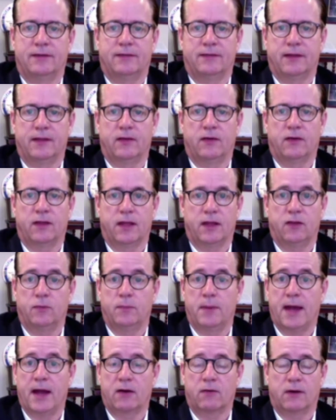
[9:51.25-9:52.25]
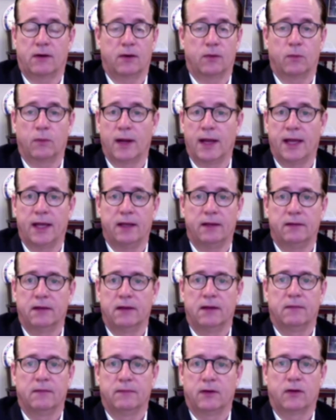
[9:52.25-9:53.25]
to send their kids back right away.
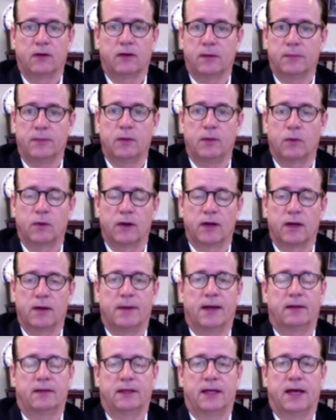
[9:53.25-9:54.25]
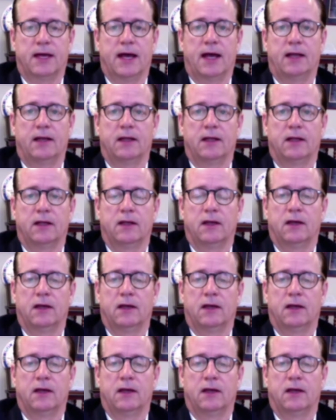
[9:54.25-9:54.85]
They're going to be worried about that.